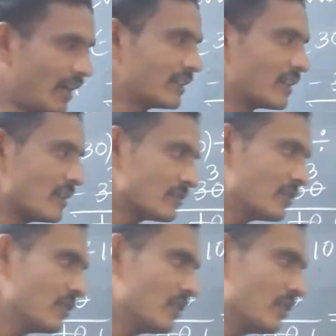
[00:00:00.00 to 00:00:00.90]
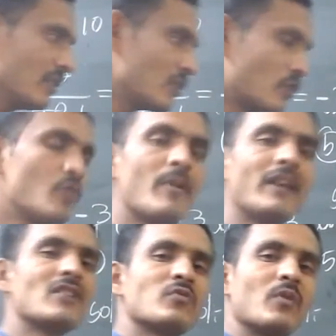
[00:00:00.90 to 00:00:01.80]
minus 2
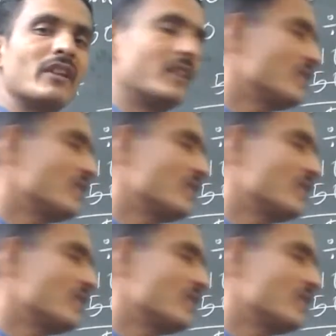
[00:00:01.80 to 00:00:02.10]
minus 1